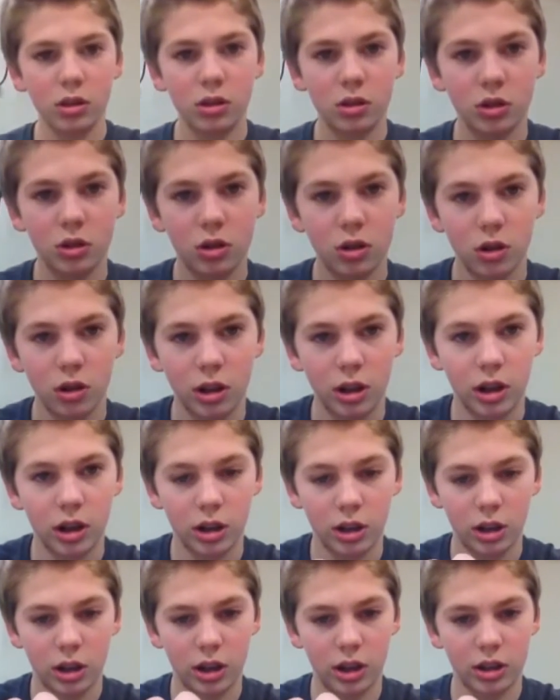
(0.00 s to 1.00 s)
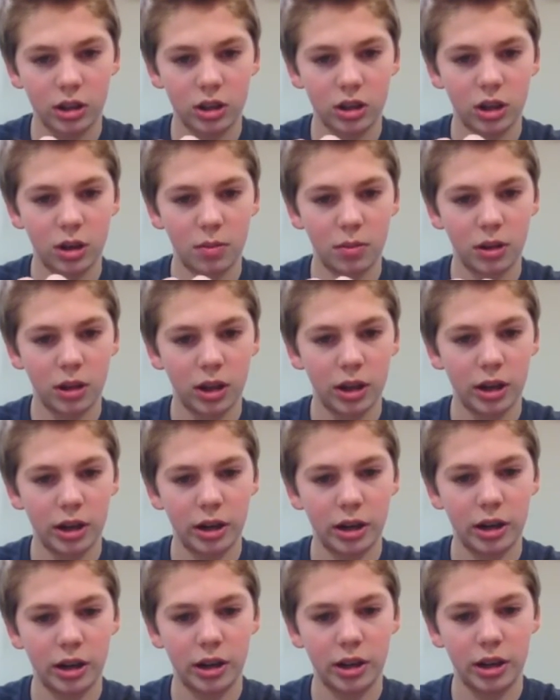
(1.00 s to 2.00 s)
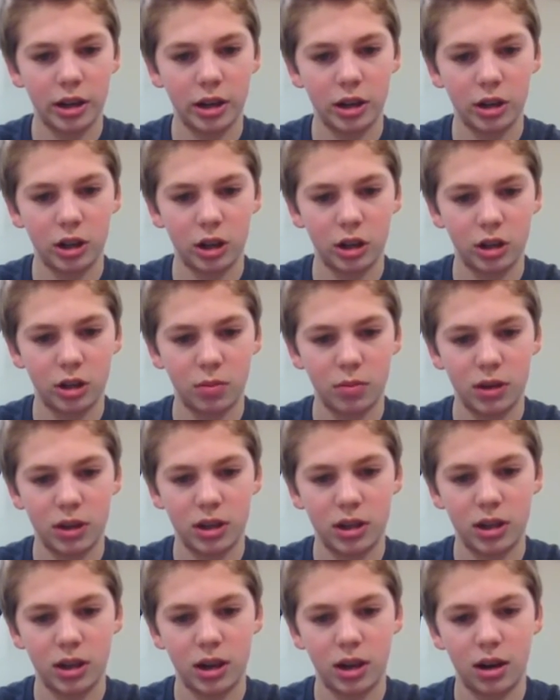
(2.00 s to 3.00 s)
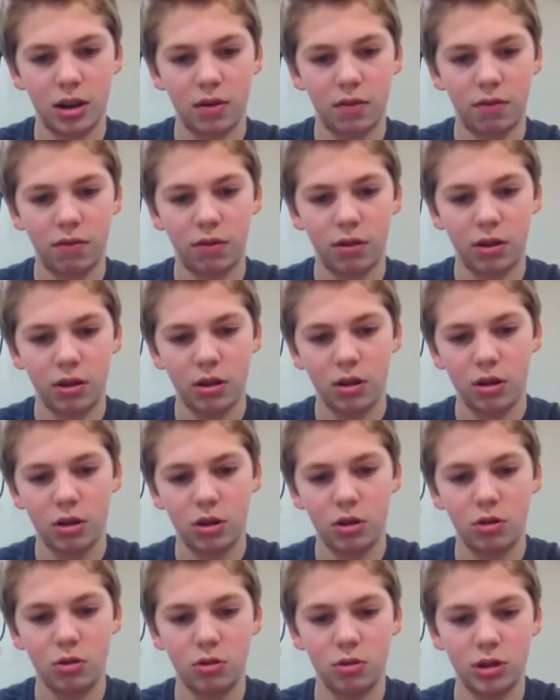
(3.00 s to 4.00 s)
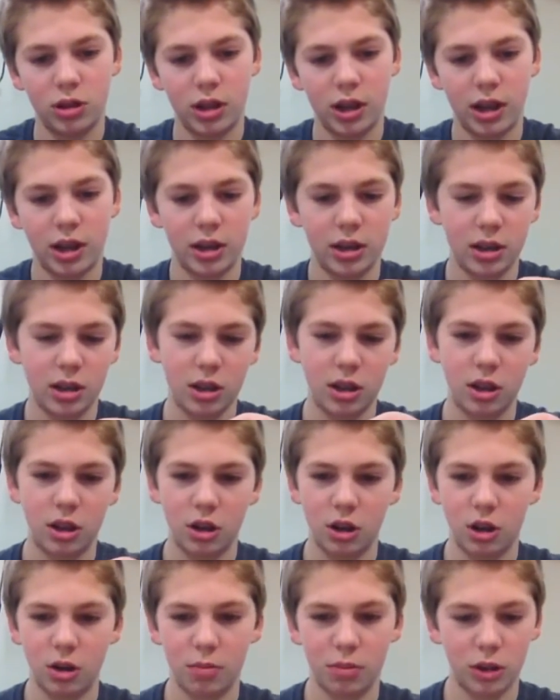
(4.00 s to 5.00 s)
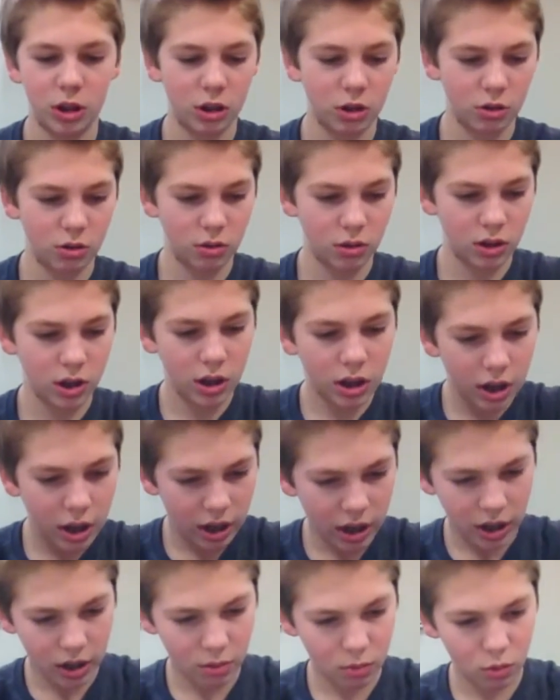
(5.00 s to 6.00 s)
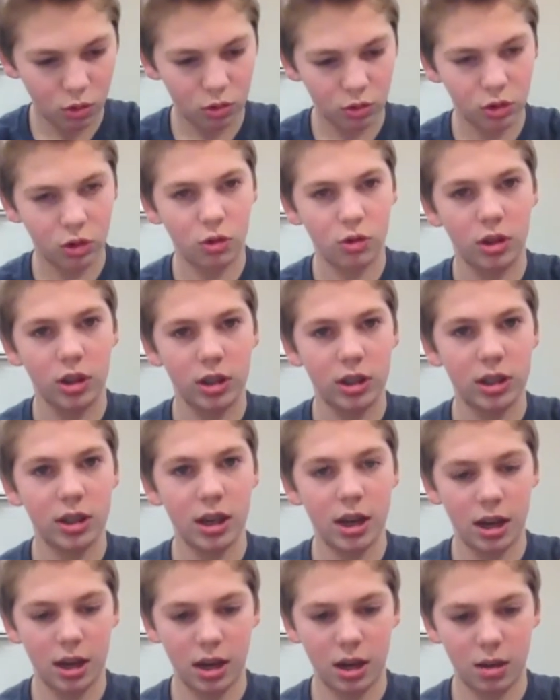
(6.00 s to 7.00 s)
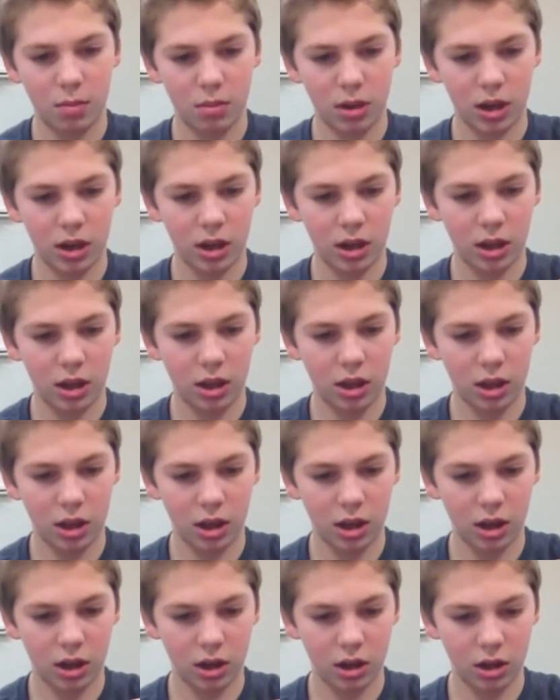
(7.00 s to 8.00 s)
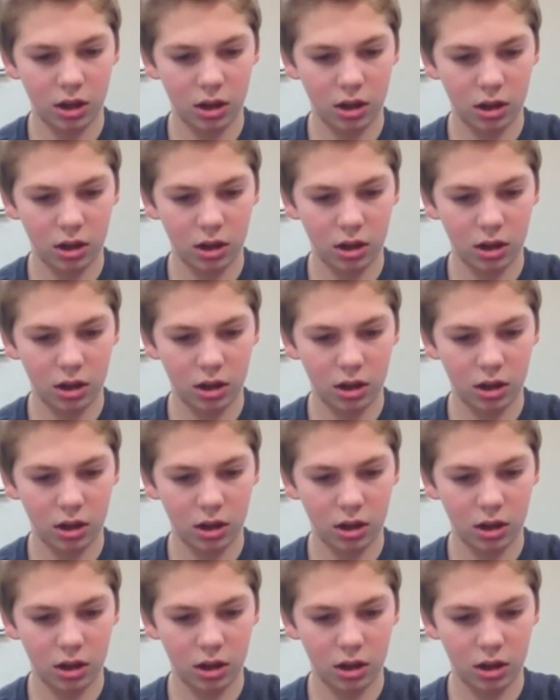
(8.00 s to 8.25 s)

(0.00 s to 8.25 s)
so that it uh, double layered and then just to be safe, use that third balloon and we'll do the same thing.